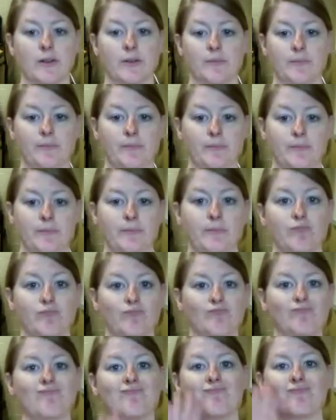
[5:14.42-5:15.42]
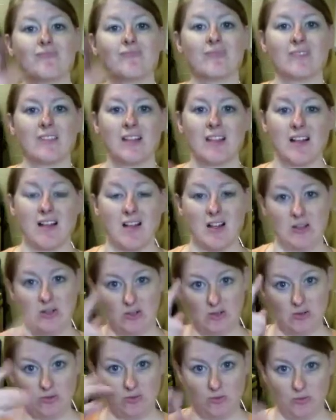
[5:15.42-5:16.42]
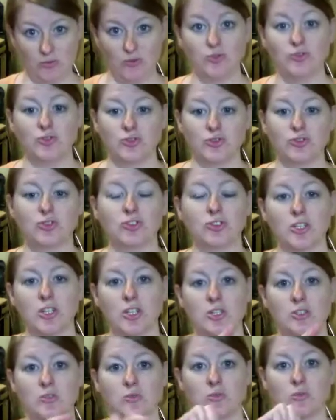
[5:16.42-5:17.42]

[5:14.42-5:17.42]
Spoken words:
Hello, I am Judge Robert F. Merrithew.